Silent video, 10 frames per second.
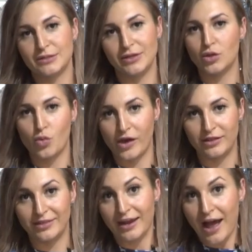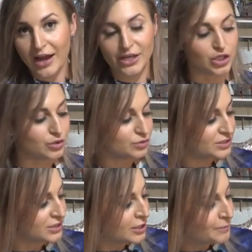to be the one that I
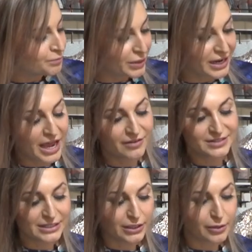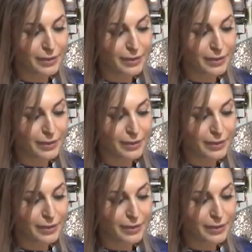use. But I have Zilla